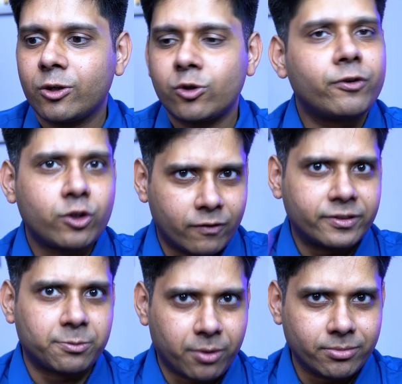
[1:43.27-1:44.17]
So we
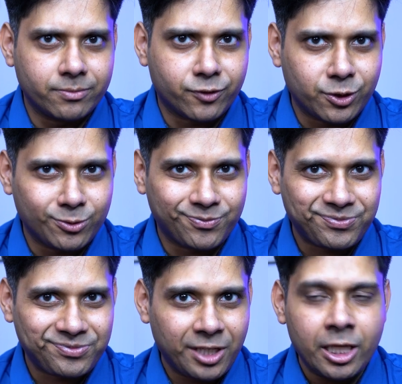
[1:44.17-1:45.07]
solved this problem for you.
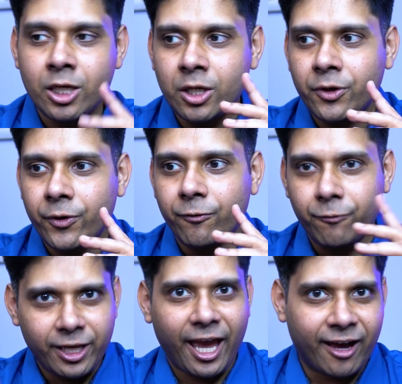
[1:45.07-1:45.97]

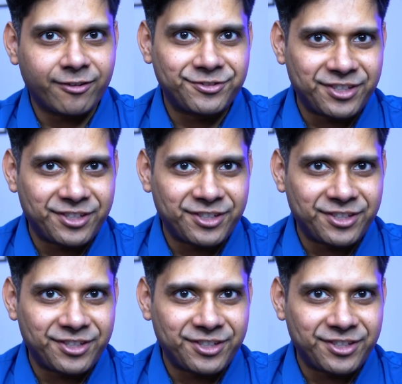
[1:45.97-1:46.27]
We have